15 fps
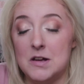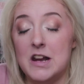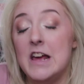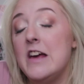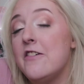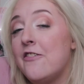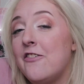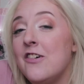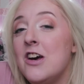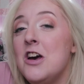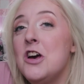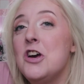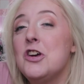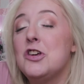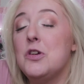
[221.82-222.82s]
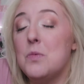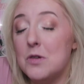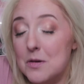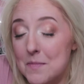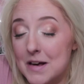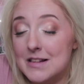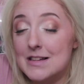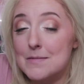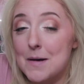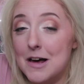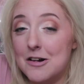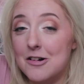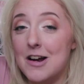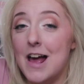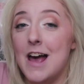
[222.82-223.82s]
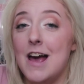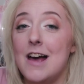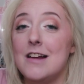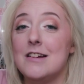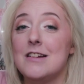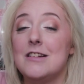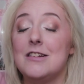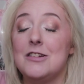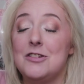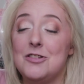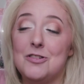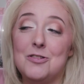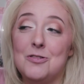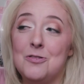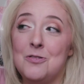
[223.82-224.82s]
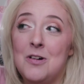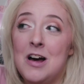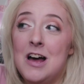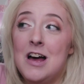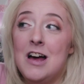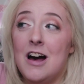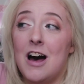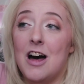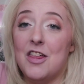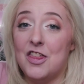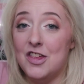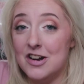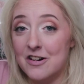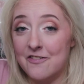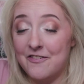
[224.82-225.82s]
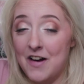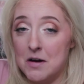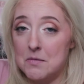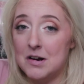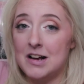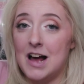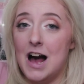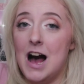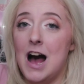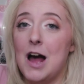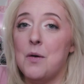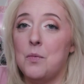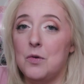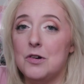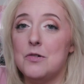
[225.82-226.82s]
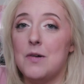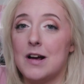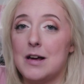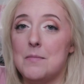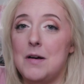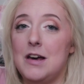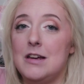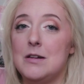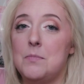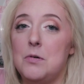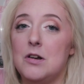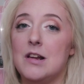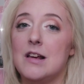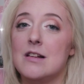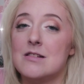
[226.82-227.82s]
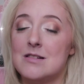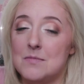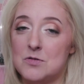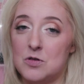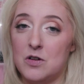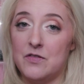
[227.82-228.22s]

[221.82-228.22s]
if you were to make this pattern and do a thinner fabric, I would recommend putting some sort of